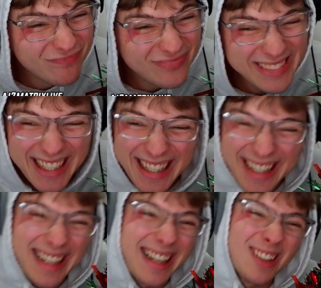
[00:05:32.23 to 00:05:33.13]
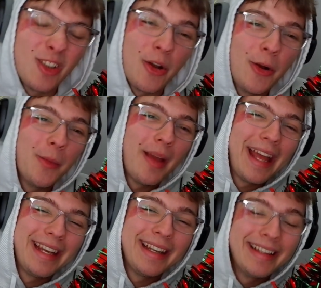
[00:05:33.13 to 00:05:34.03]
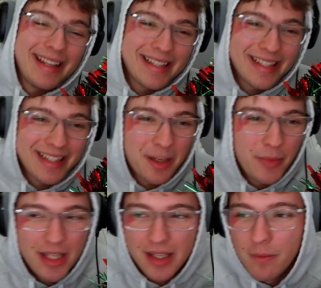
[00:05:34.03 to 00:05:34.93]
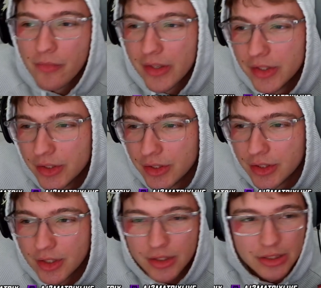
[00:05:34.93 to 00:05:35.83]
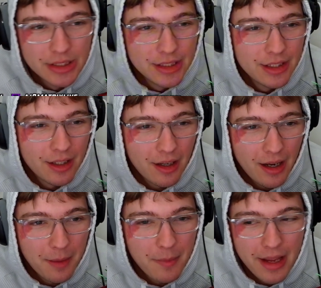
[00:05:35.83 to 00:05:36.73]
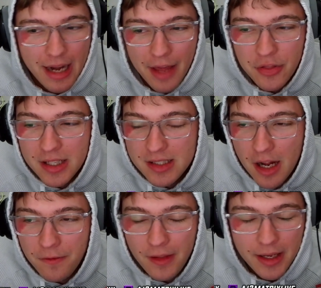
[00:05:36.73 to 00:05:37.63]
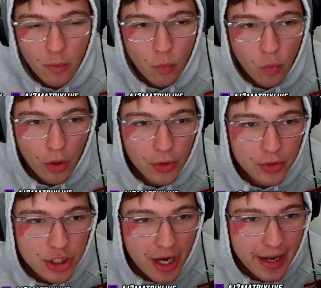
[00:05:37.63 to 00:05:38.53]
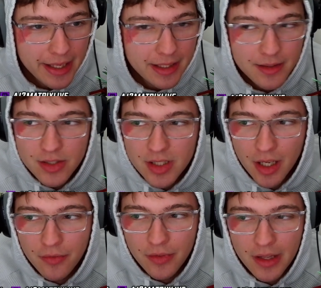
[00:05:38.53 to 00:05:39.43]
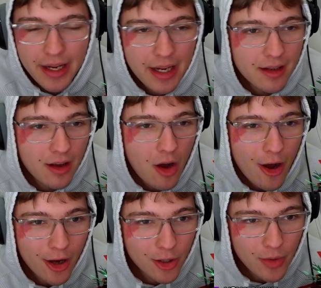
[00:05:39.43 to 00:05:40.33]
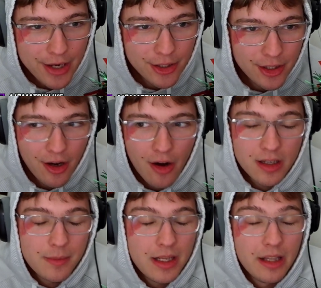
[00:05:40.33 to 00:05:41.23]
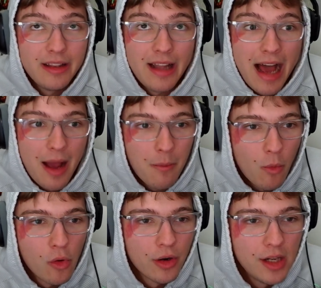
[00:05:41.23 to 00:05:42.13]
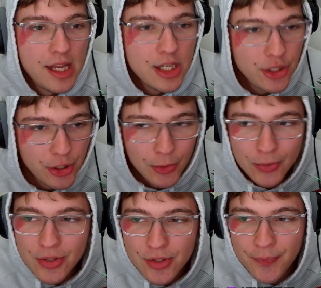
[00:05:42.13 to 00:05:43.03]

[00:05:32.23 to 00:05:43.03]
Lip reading: I don't know, man. This is gonna be. Oh man, I think stuff like Royal Giant, stuff like Hog Rider are gonna be a lot more in use.